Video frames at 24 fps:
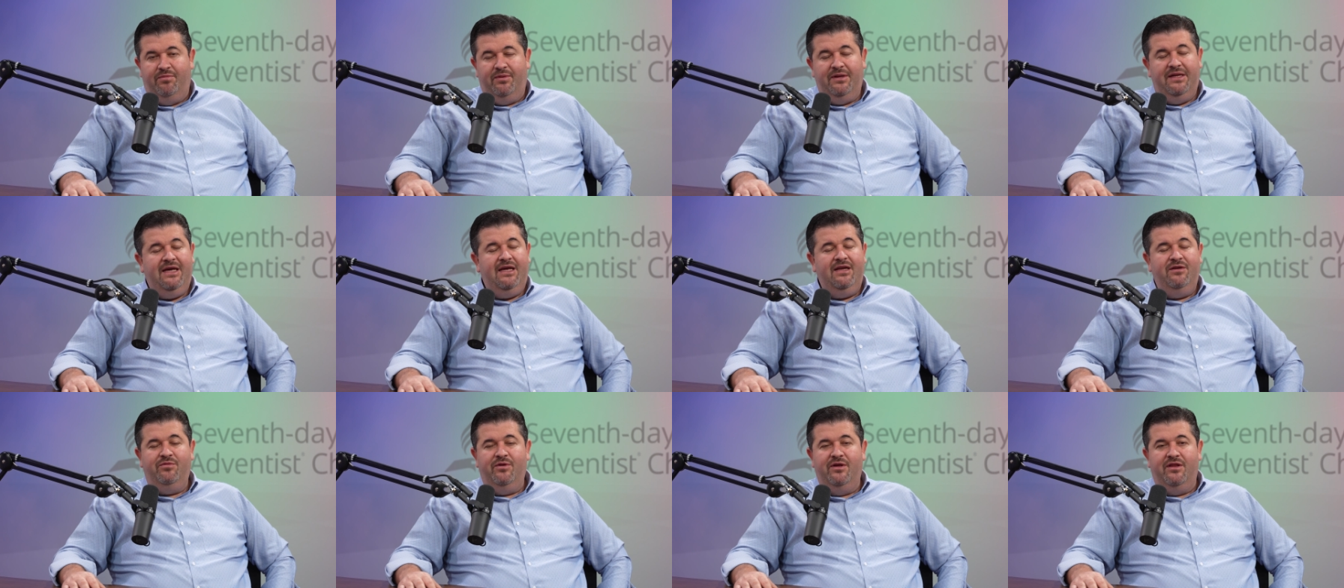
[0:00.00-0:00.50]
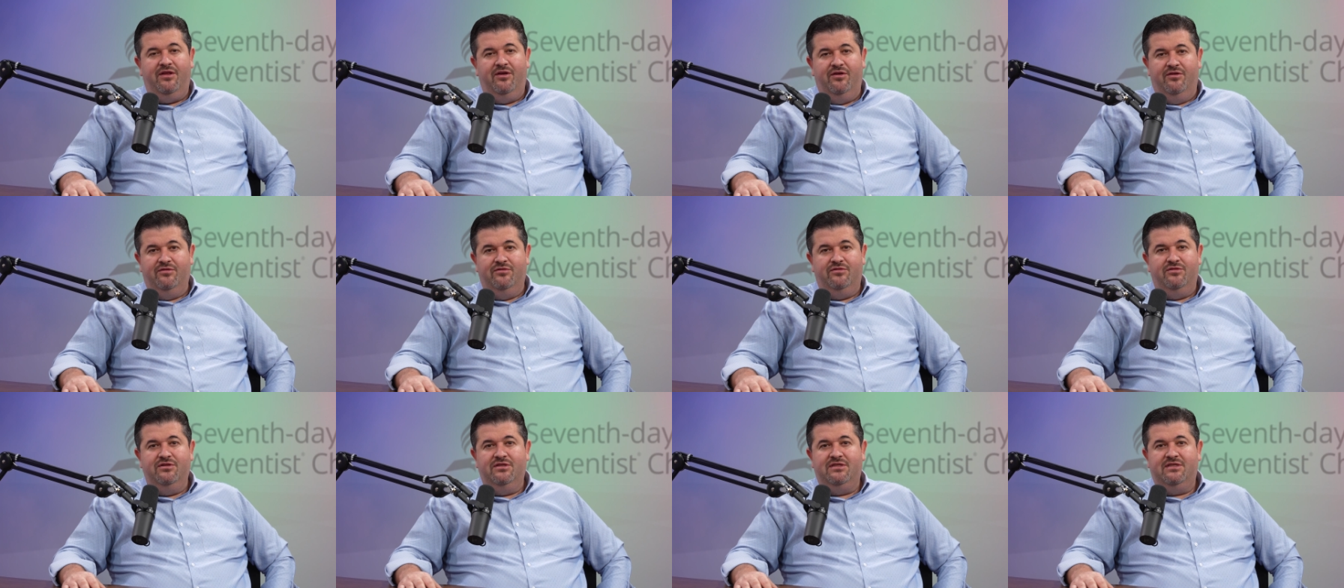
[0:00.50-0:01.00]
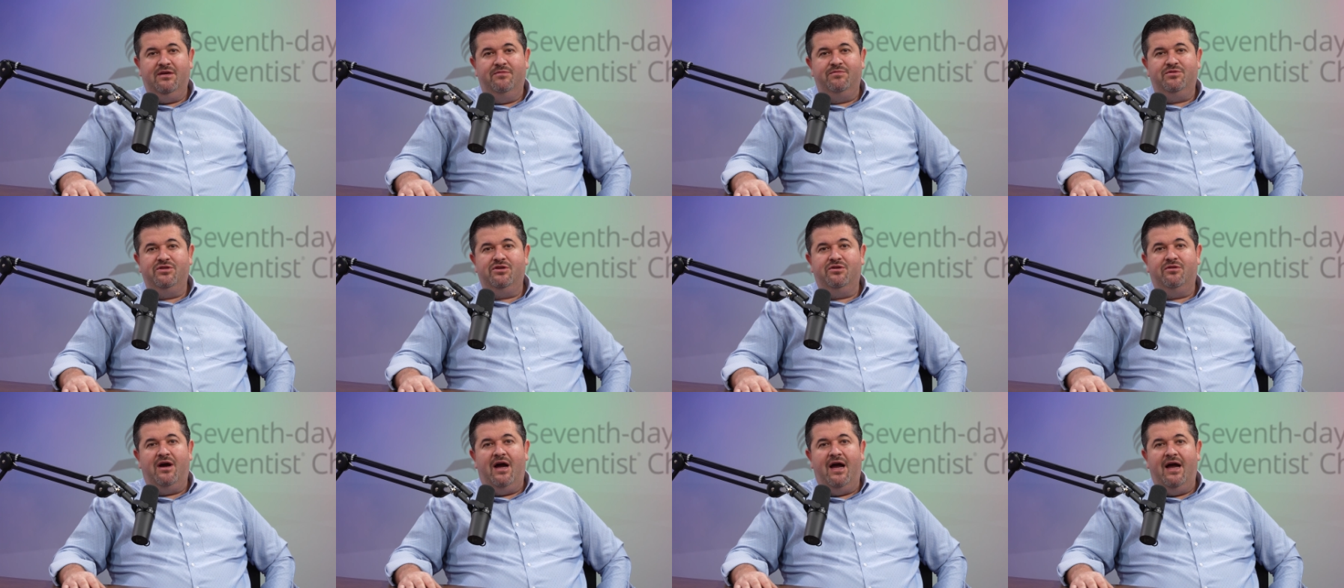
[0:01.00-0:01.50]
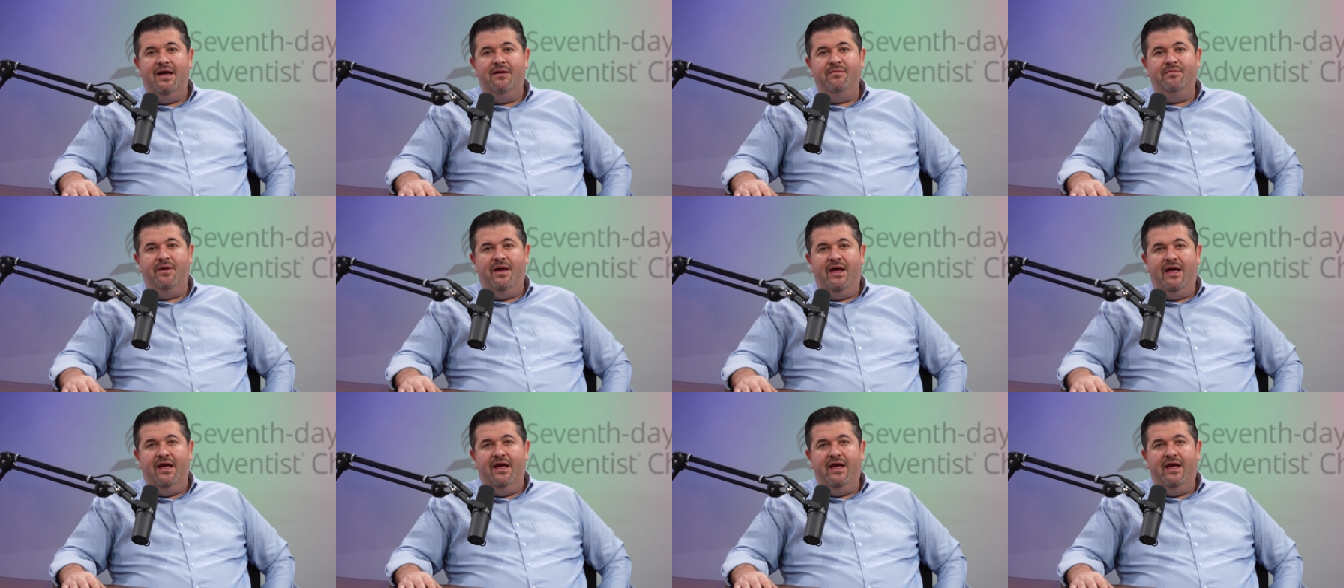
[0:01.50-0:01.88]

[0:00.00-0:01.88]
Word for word: plead with you to subscribe